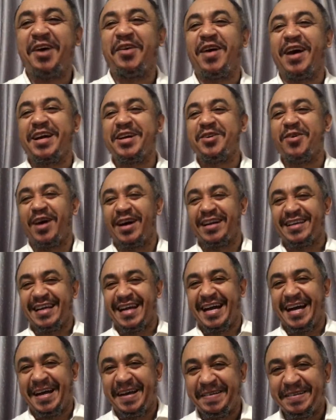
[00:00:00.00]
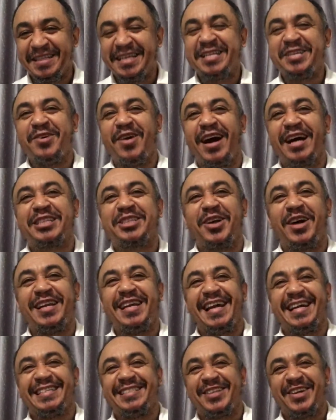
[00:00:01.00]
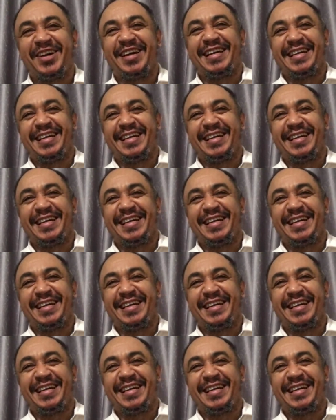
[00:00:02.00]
How are you, Ada? Did you actually enjoy